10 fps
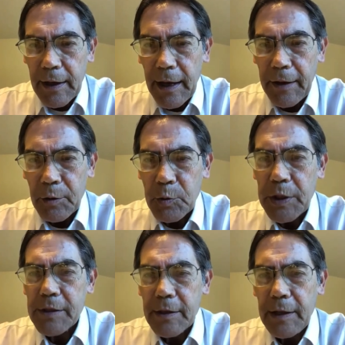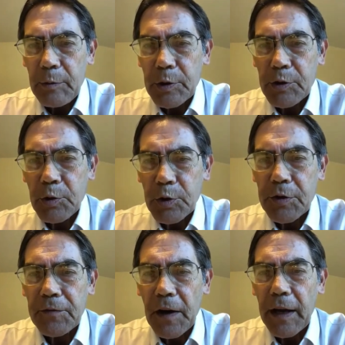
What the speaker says: And the reason he was crucified